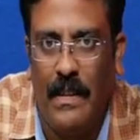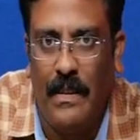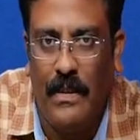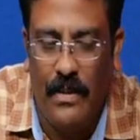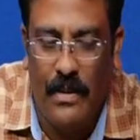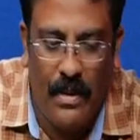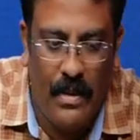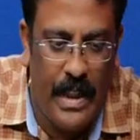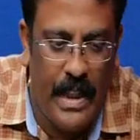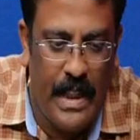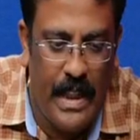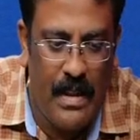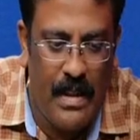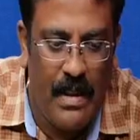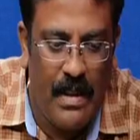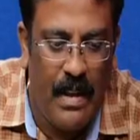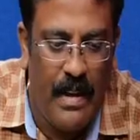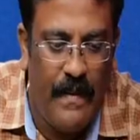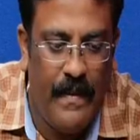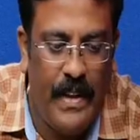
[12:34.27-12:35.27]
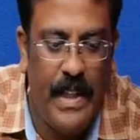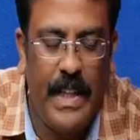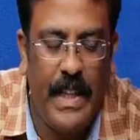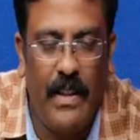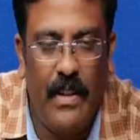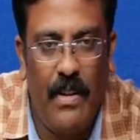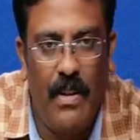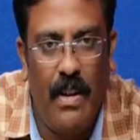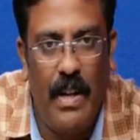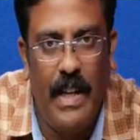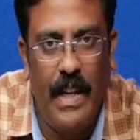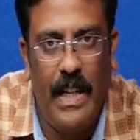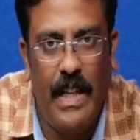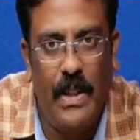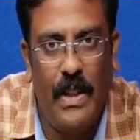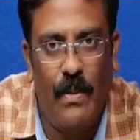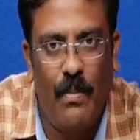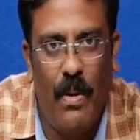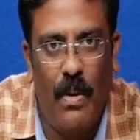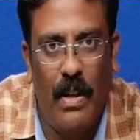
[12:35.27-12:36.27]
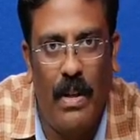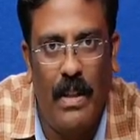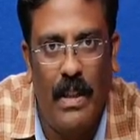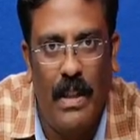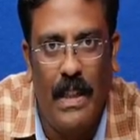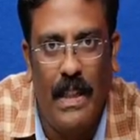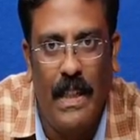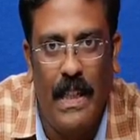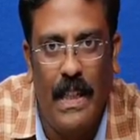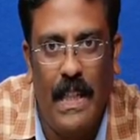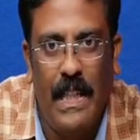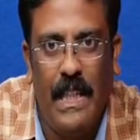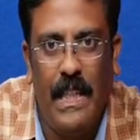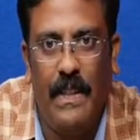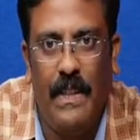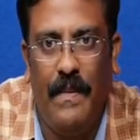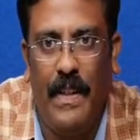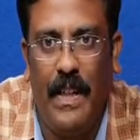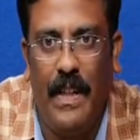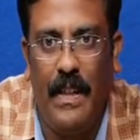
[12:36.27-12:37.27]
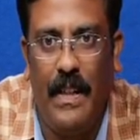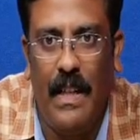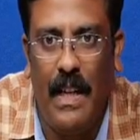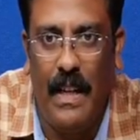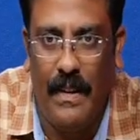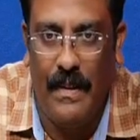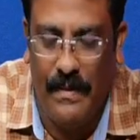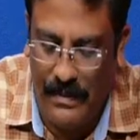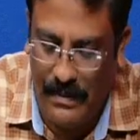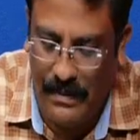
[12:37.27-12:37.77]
So this we can call it as what? A trivial graph.